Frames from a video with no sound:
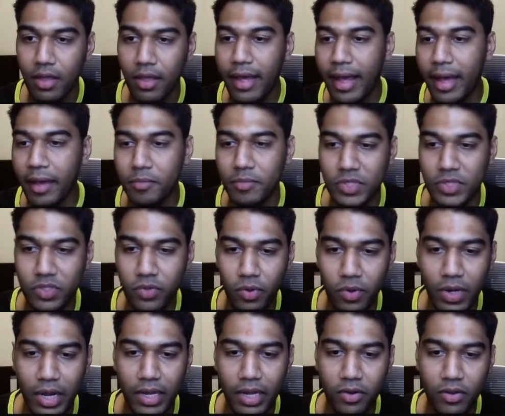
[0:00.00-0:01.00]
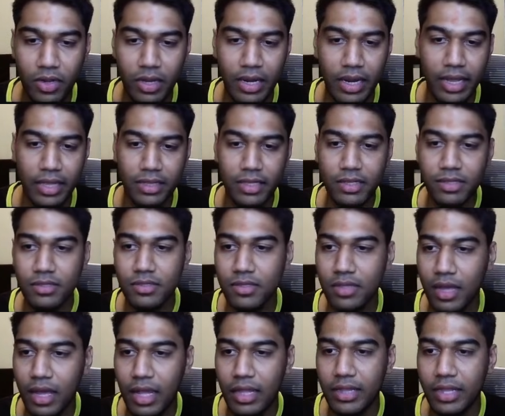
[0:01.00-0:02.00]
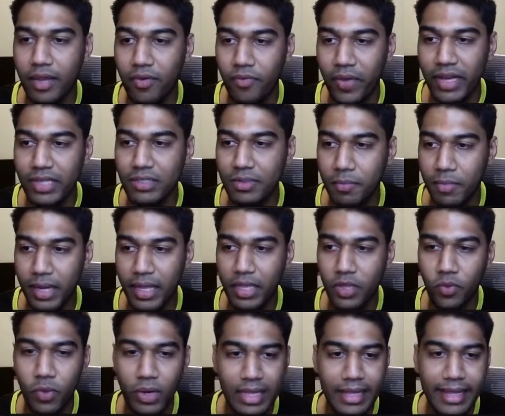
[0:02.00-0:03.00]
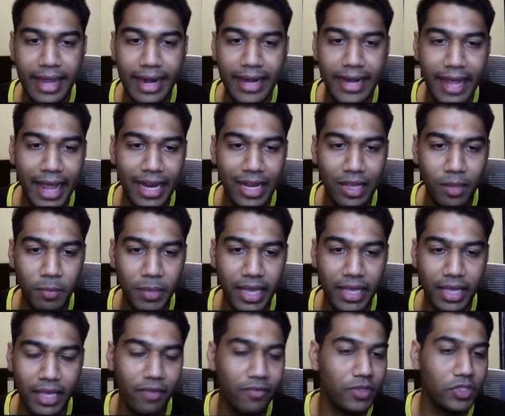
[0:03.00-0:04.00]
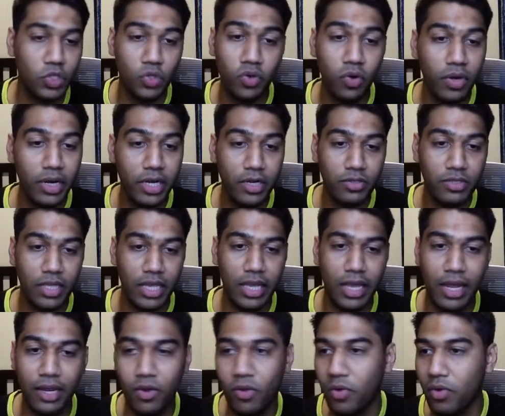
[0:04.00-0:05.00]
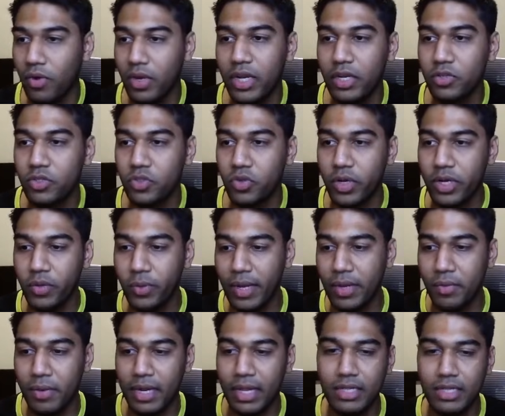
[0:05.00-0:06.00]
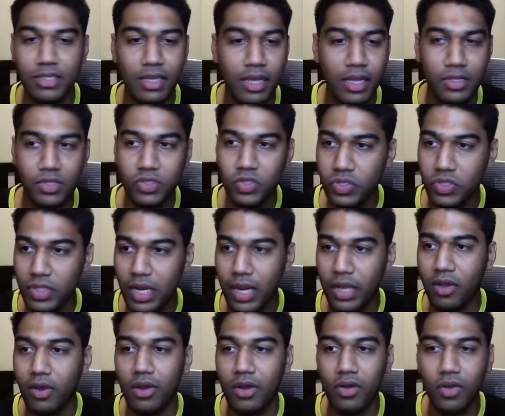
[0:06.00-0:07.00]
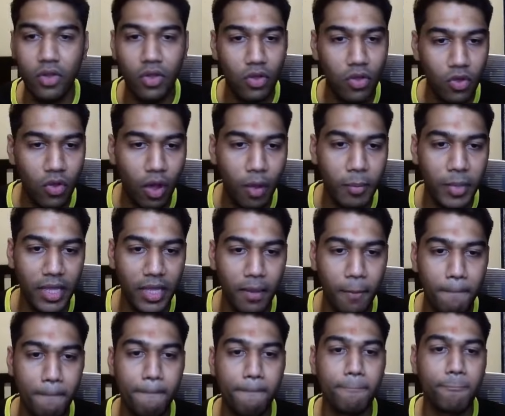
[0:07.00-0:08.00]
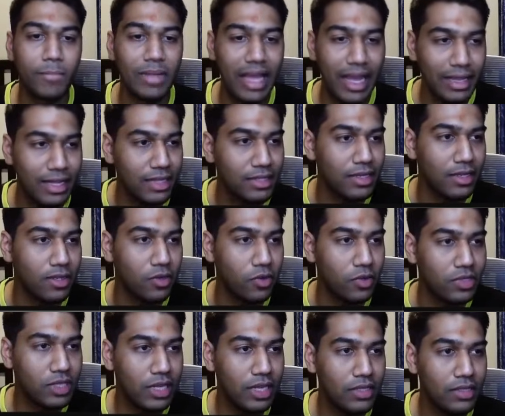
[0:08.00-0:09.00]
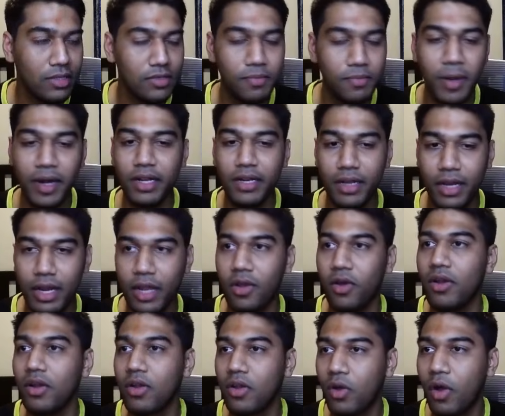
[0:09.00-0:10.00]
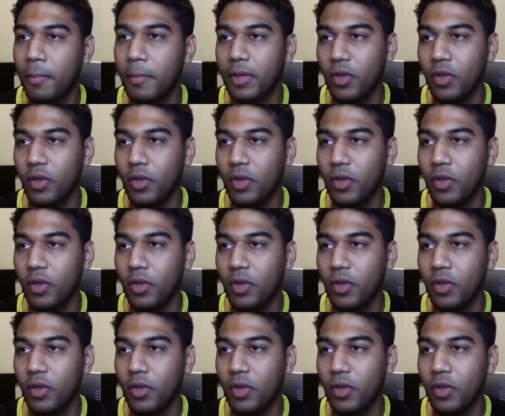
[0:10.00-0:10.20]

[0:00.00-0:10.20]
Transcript: I'm just going to create this, and then very simply you will get an API key, which you don't need to see and don't need to show it to anyone else. Just click on copy. And that's it. You see this button, click on copy.